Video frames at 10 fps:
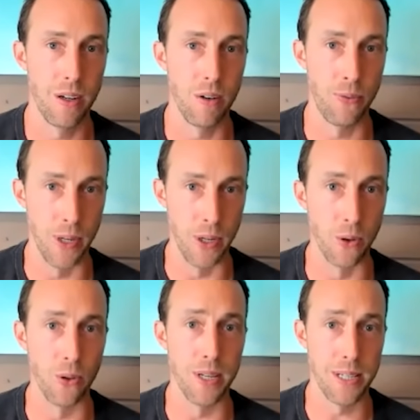
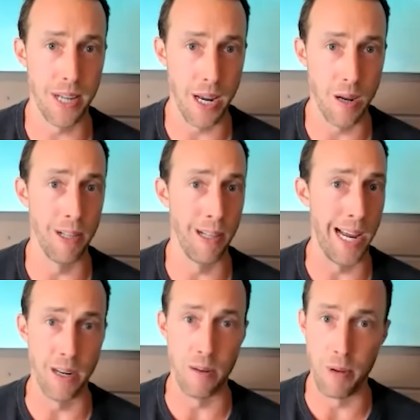feel the same in
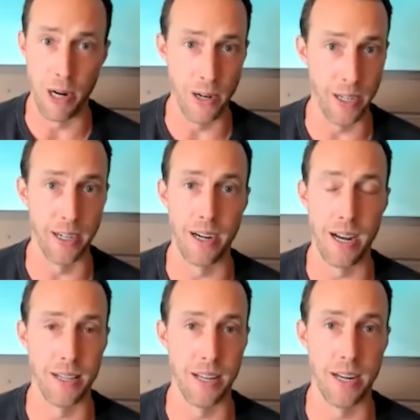Latin America
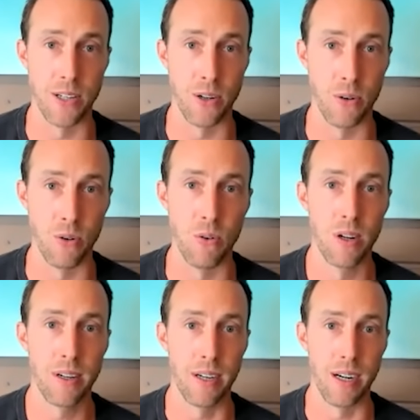as they do
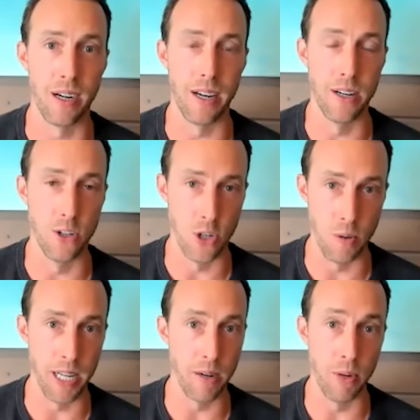in Germany.